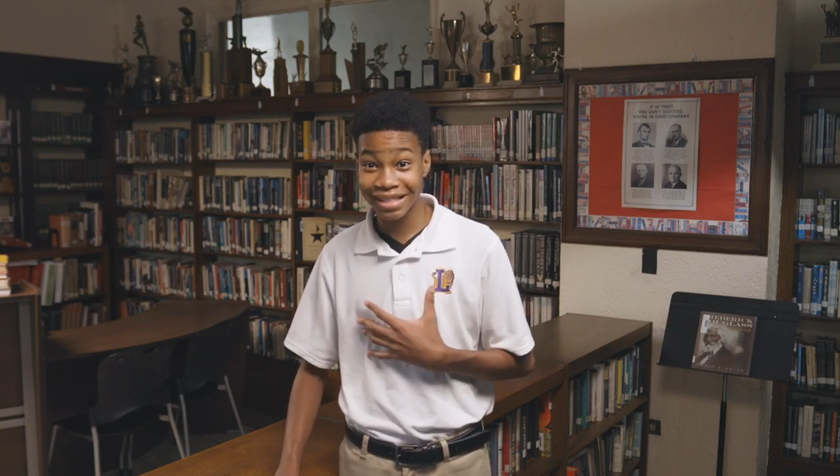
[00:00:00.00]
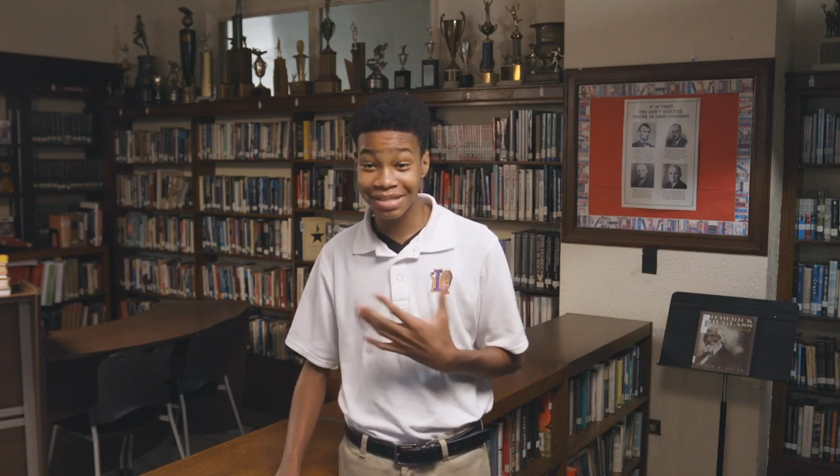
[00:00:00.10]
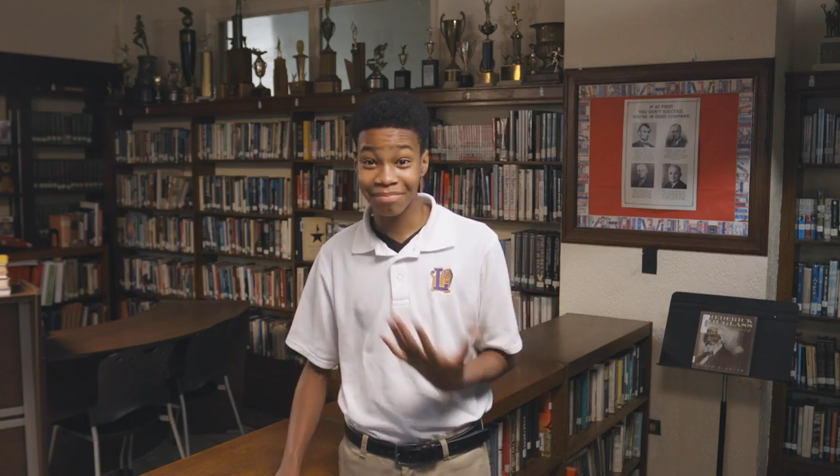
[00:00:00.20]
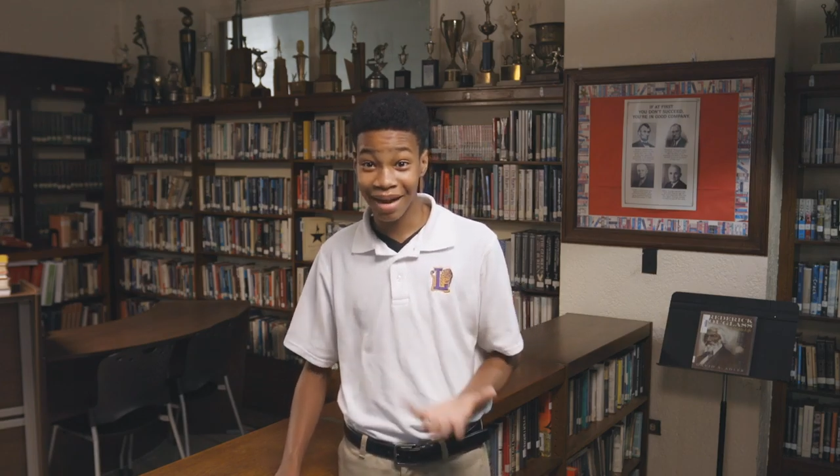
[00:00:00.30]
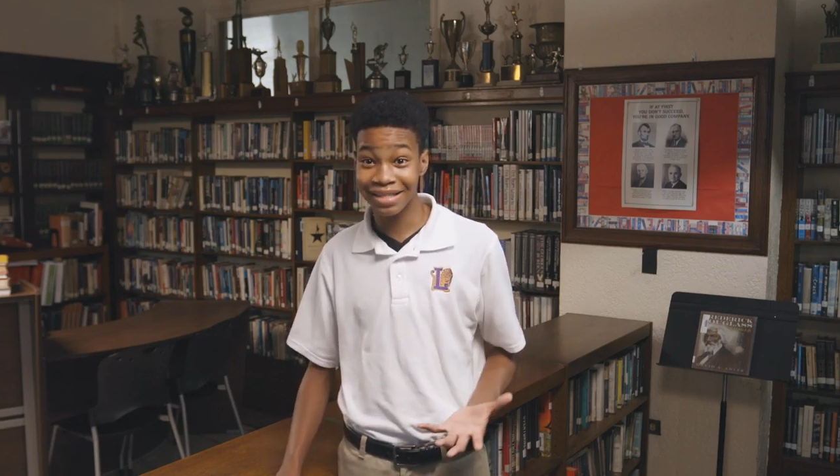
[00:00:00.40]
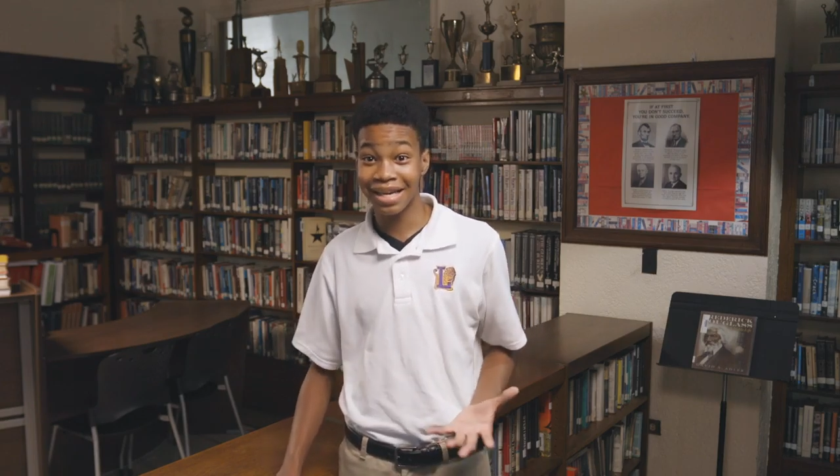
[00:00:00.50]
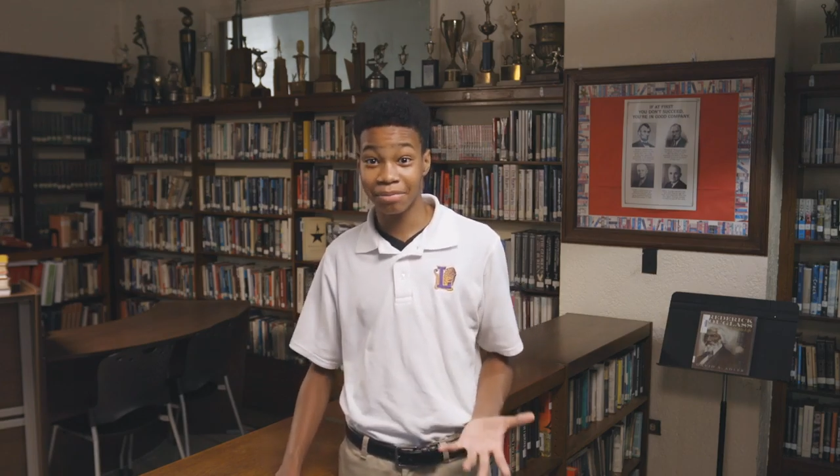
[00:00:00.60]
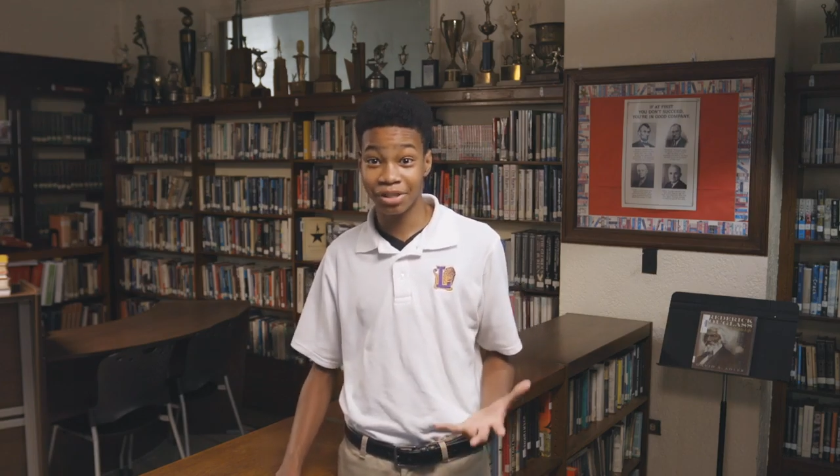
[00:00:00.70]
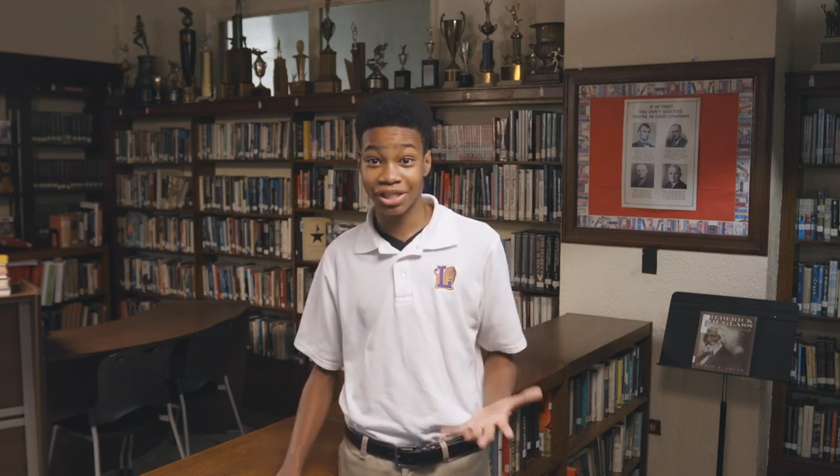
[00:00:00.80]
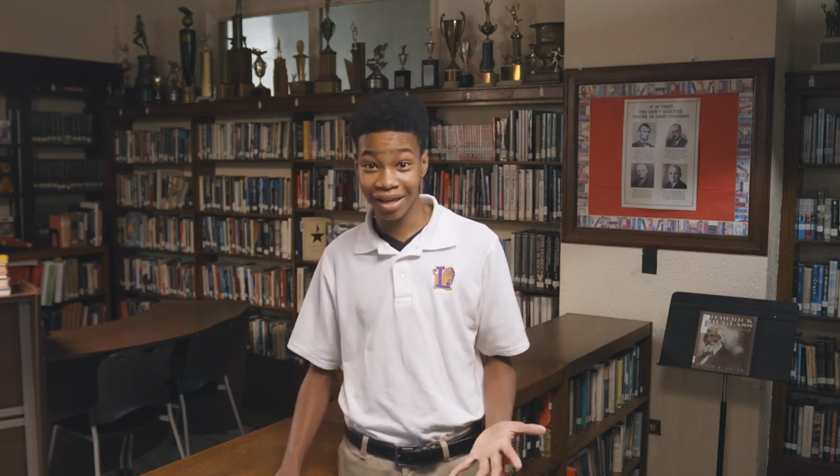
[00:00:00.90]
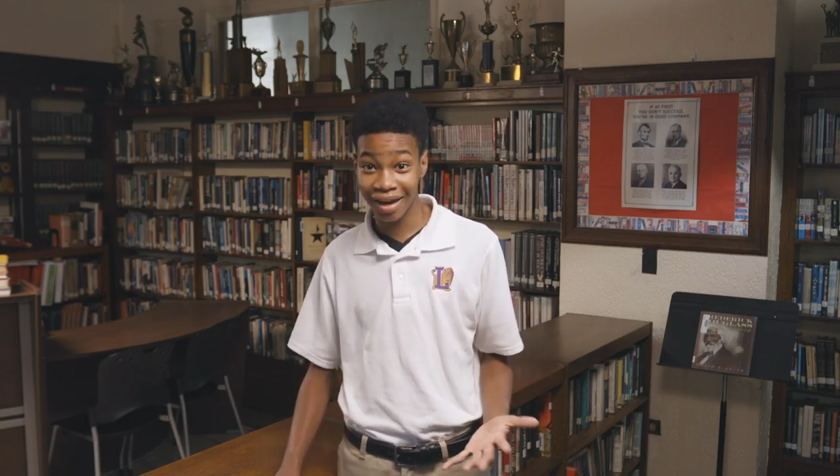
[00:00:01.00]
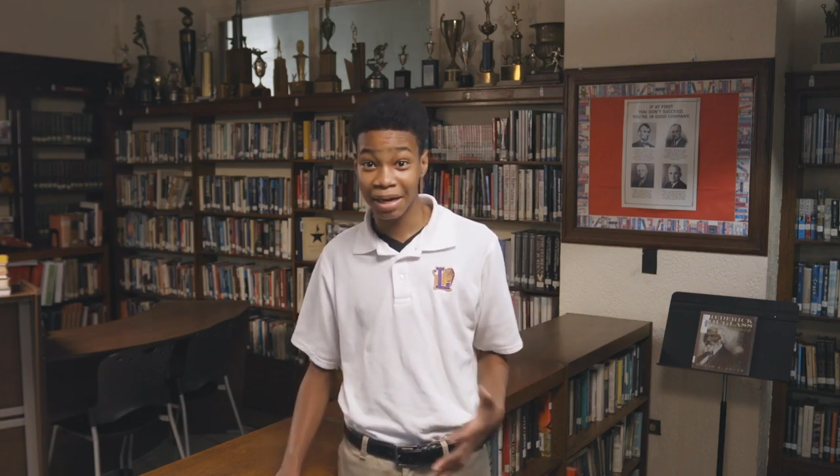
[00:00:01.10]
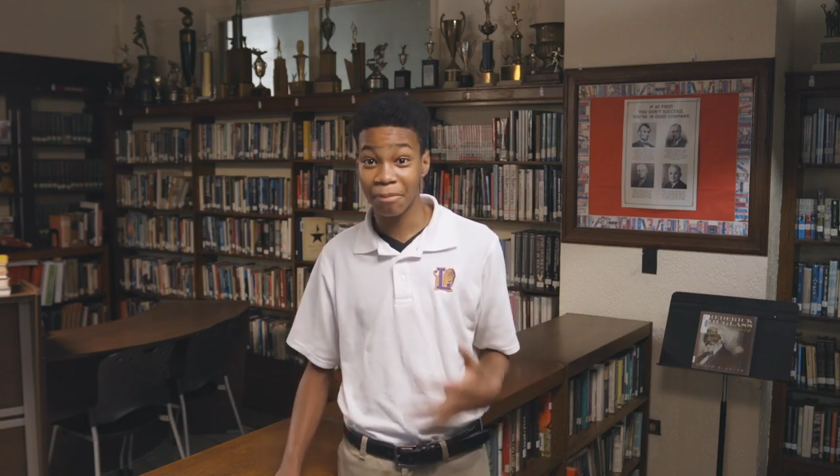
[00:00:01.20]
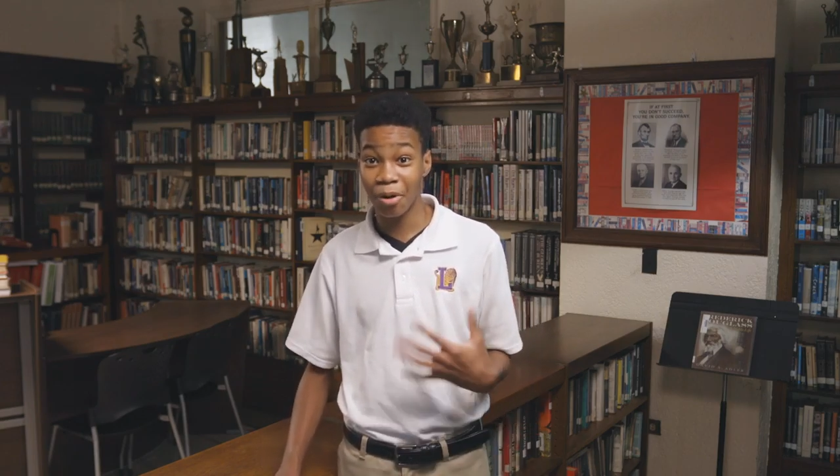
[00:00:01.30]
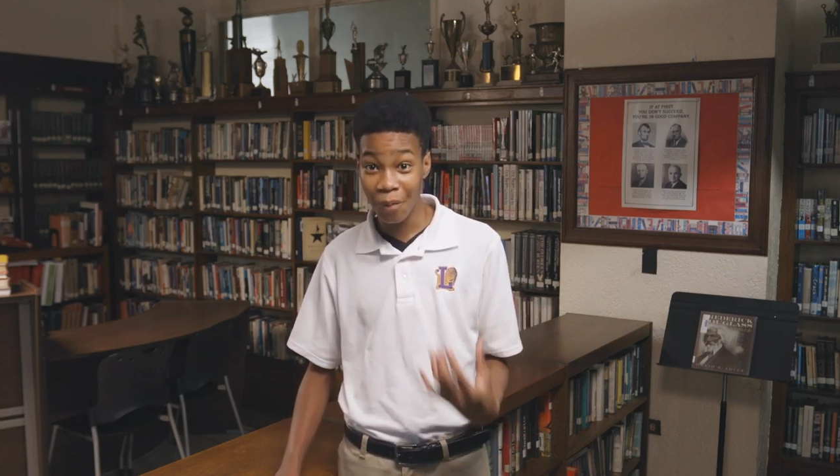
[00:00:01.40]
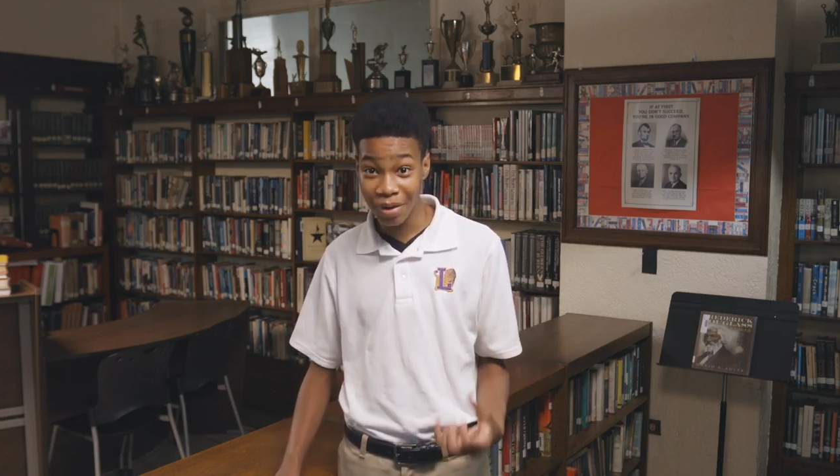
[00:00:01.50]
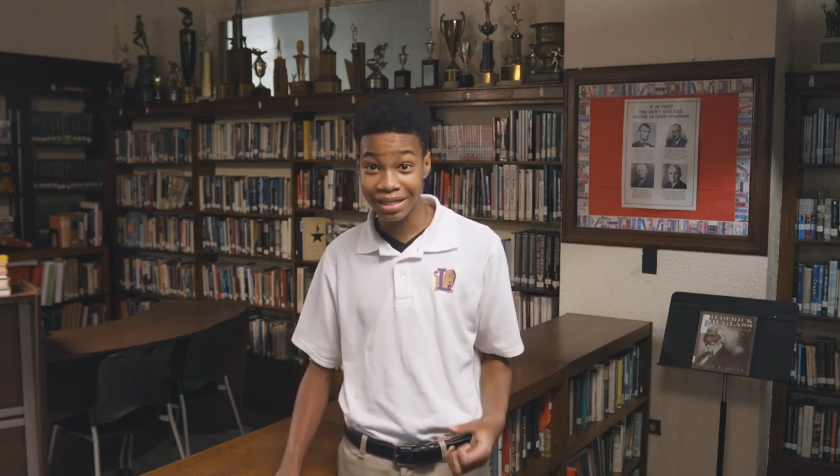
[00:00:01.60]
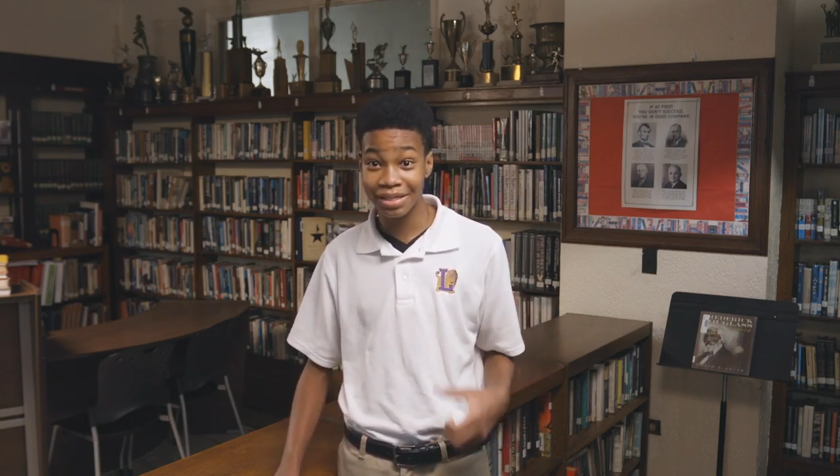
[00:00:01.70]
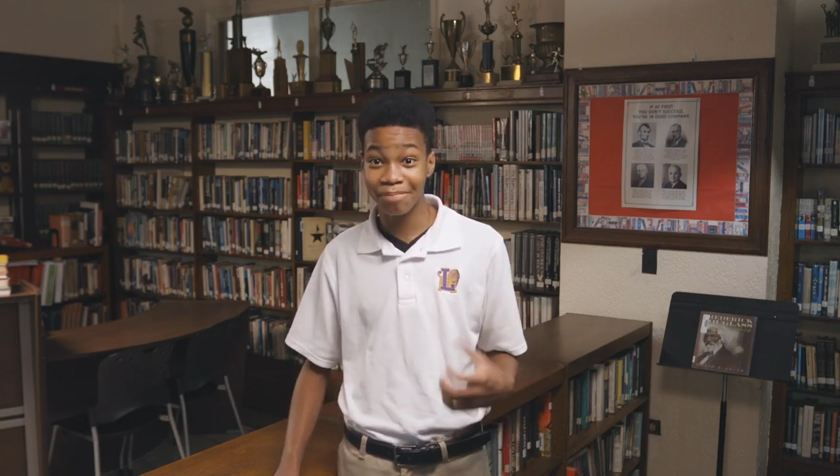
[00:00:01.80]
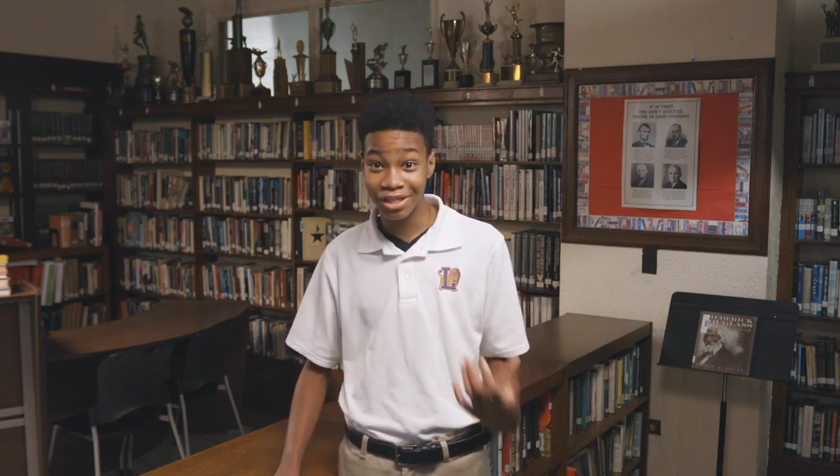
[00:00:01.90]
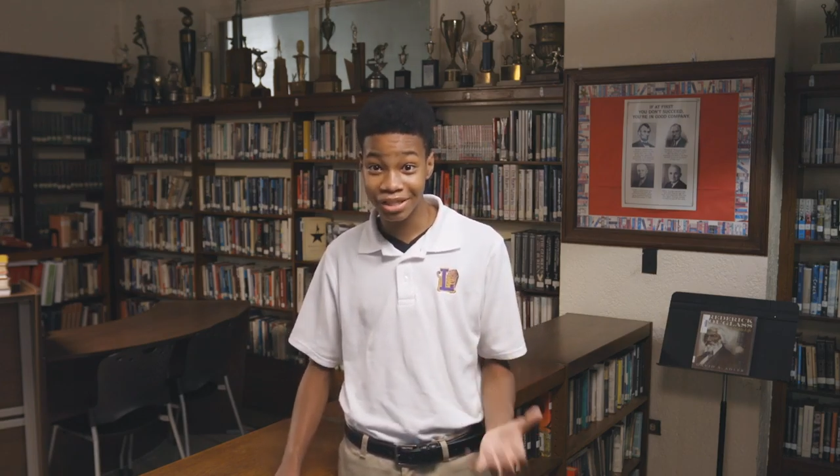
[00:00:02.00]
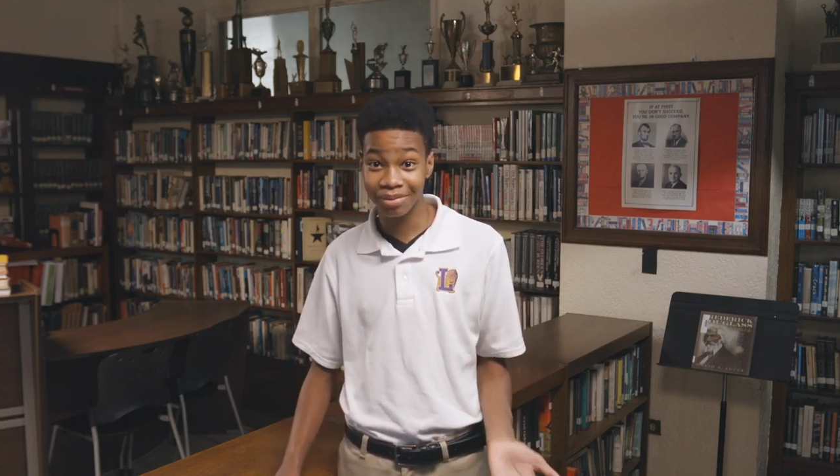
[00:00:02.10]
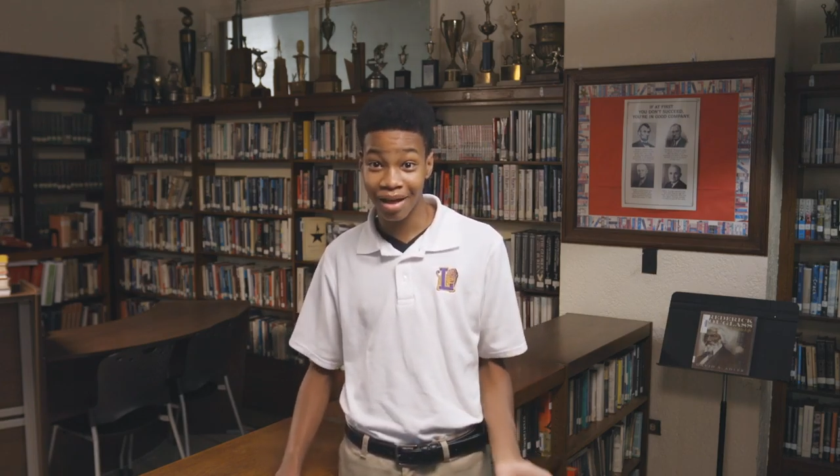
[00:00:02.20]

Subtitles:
this is my time to shine. I'm going to Bishop